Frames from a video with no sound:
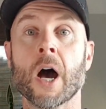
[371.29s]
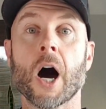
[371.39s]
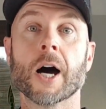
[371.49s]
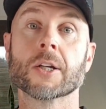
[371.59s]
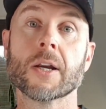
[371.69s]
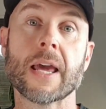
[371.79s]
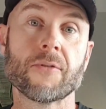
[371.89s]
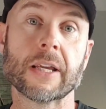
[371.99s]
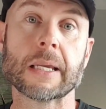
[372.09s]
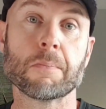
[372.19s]
I don't have
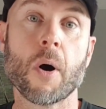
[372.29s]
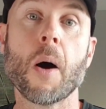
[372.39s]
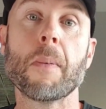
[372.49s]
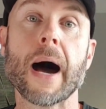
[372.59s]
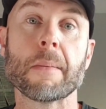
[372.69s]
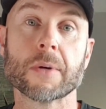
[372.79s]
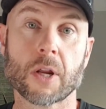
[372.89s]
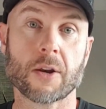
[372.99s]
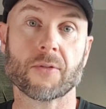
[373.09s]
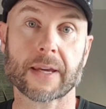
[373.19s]
any pop-up
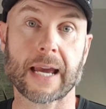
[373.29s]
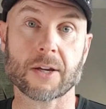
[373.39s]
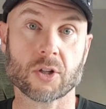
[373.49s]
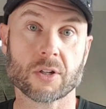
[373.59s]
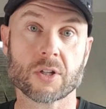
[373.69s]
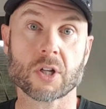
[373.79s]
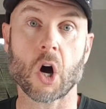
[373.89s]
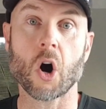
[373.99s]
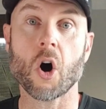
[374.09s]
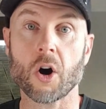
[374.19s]
notifications
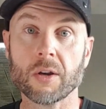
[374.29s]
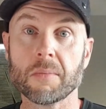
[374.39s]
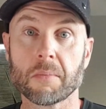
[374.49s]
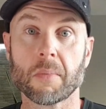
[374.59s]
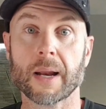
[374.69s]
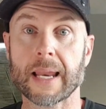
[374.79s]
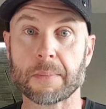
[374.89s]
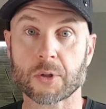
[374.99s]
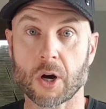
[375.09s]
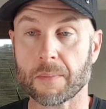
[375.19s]
on my
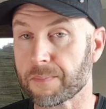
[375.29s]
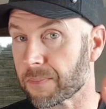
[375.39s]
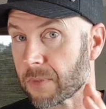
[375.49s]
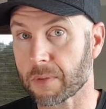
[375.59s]
laptop,